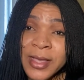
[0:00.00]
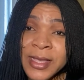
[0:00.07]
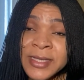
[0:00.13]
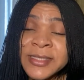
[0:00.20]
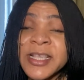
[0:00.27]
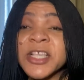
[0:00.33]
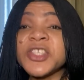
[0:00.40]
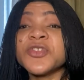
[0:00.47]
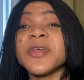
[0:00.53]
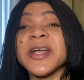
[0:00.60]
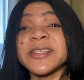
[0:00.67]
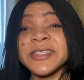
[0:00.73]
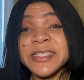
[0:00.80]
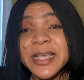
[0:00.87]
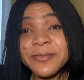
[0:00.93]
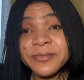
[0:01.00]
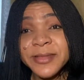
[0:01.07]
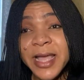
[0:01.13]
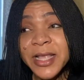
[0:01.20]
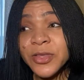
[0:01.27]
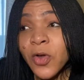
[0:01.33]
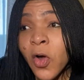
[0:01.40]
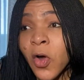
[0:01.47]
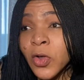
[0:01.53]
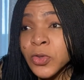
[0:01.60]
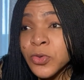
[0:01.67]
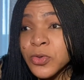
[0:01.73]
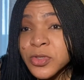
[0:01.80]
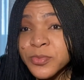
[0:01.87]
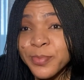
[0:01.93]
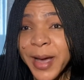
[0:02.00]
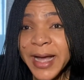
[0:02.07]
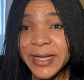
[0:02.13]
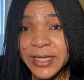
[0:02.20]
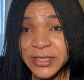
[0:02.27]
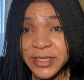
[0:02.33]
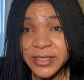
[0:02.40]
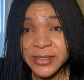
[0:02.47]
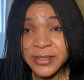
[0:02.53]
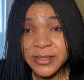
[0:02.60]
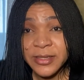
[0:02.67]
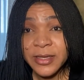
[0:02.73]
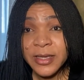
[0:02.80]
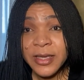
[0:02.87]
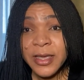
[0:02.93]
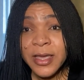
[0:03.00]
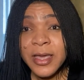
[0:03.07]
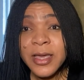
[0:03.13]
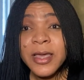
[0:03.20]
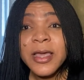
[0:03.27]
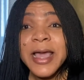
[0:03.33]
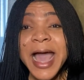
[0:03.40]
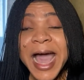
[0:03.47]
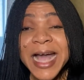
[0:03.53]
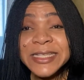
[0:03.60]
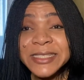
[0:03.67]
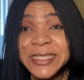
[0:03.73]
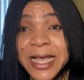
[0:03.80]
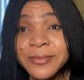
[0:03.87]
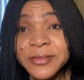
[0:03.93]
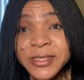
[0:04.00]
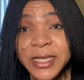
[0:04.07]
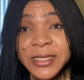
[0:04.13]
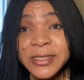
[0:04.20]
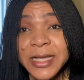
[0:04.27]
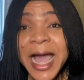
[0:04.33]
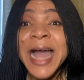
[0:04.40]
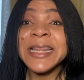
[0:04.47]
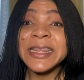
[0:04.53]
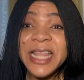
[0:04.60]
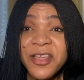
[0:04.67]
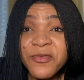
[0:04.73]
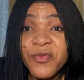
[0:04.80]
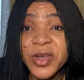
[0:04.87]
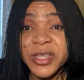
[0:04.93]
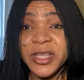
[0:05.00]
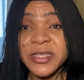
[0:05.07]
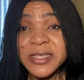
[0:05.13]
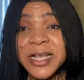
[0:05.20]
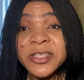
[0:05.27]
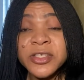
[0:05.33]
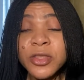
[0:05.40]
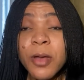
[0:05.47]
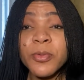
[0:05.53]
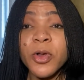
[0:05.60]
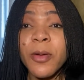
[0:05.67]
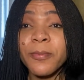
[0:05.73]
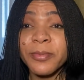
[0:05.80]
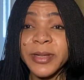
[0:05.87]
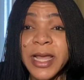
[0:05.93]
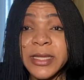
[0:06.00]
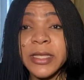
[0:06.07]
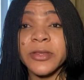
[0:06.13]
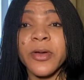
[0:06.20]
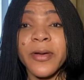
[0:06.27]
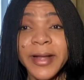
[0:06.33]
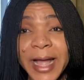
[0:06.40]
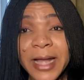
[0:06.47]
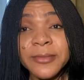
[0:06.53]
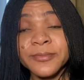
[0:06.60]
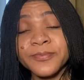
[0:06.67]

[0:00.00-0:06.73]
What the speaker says: Since you accepted all those baggages, accept it and live with it and stop complaining, Oga.